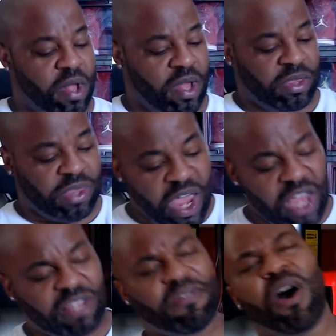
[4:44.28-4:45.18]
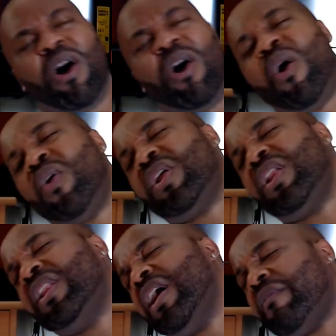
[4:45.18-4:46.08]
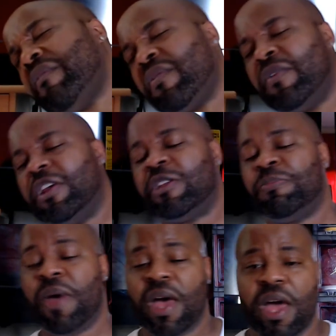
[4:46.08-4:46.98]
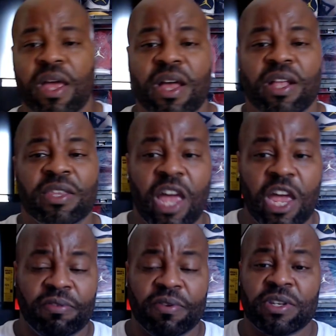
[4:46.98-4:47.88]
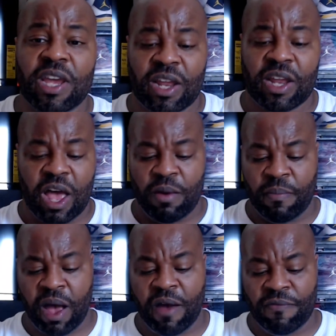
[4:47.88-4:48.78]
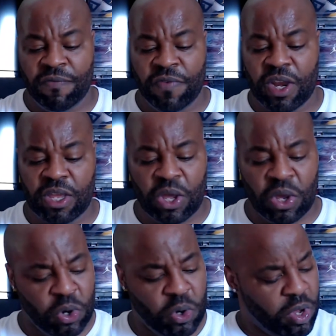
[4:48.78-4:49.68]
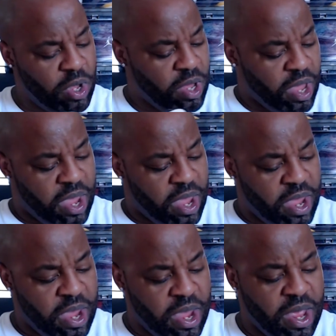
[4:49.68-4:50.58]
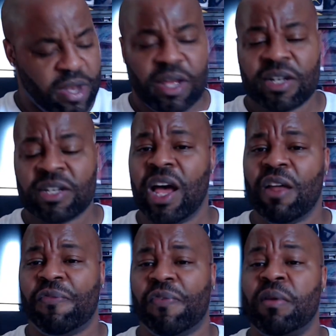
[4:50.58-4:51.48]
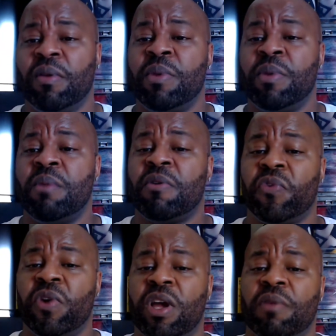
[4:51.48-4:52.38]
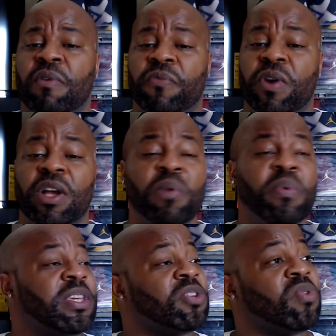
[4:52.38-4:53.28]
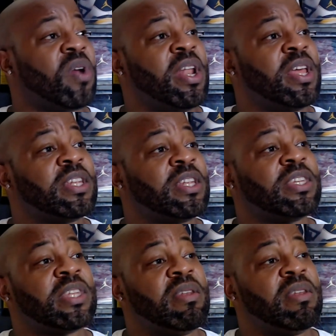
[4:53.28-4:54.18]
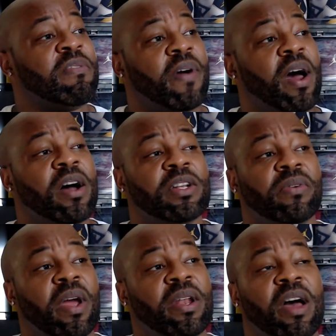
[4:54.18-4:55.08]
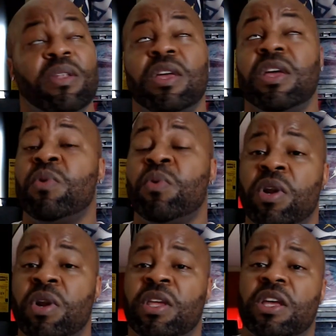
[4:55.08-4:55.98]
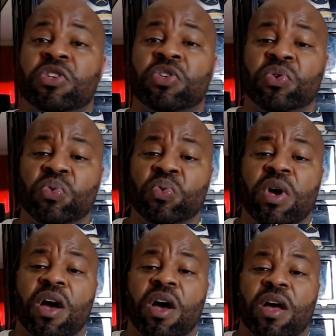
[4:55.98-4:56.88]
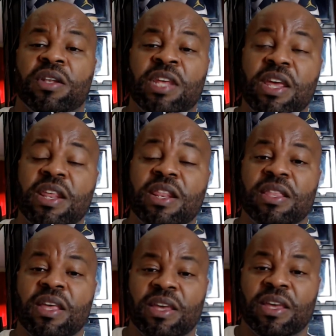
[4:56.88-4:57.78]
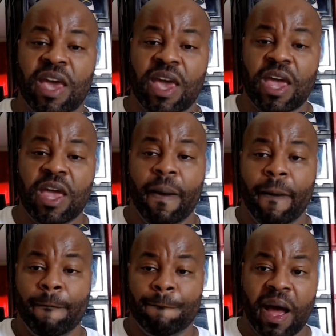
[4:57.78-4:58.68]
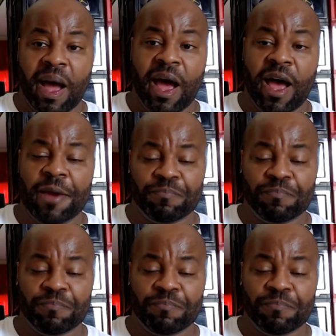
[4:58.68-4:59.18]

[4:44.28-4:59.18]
thanks for all the love and respect. Thanks for checking out my video, and tell a family member, friend of a friend, because we're just trying to get to 7,500 right now. Then we want to get to 10K by